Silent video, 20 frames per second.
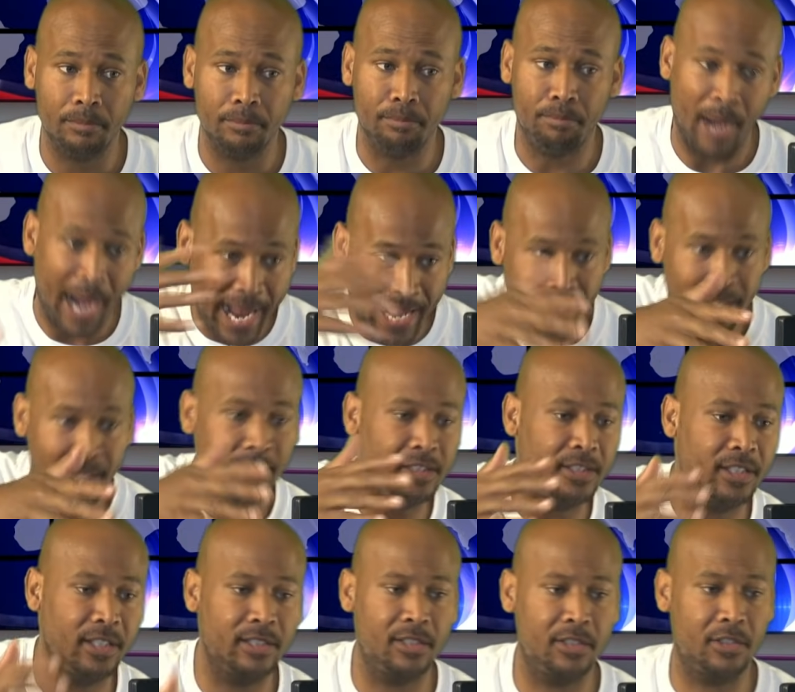Biden is
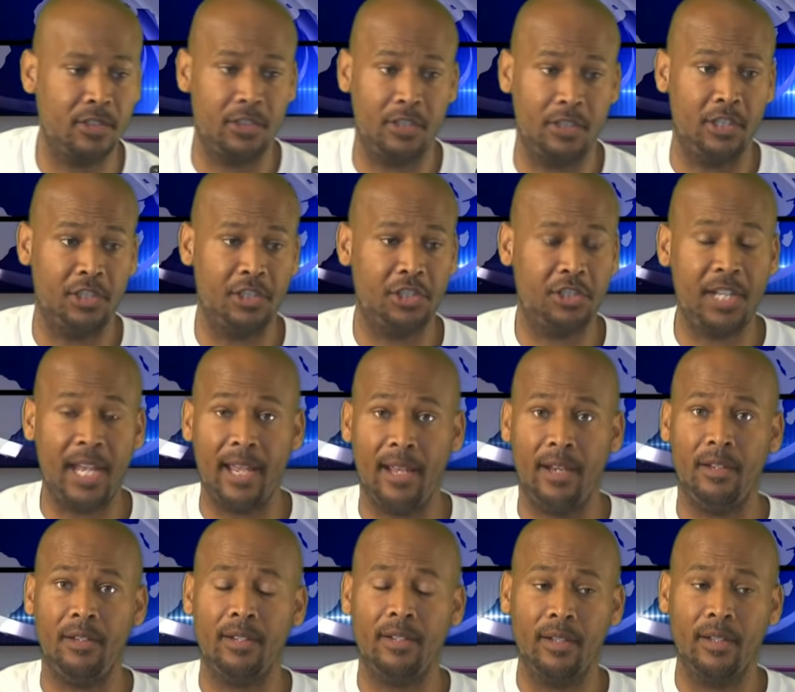
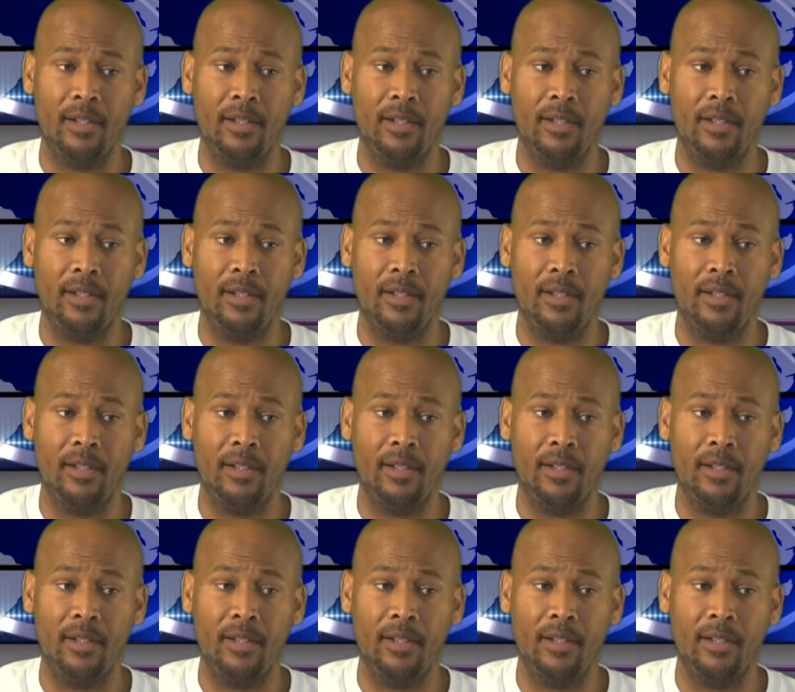extend